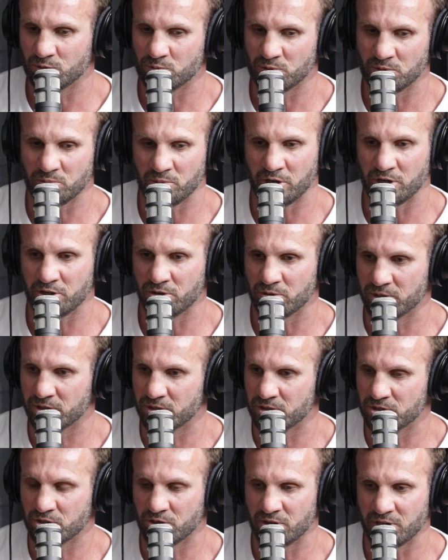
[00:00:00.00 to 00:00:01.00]
a promoter I'm
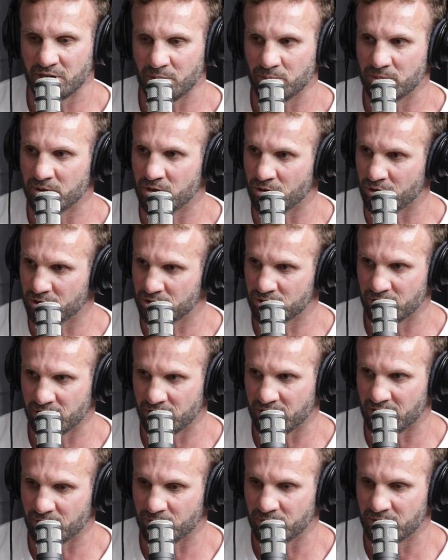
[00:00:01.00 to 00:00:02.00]
going to turn up and not
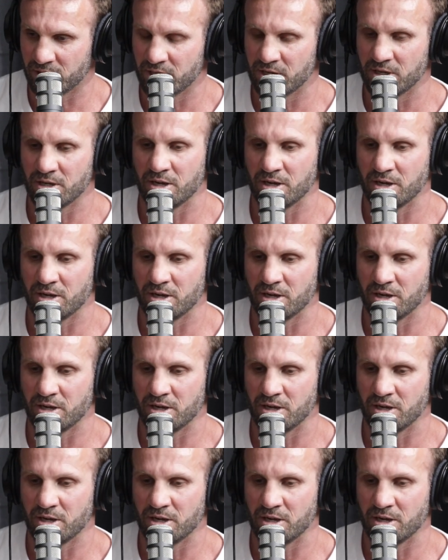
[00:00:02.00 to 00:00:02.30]
turn up.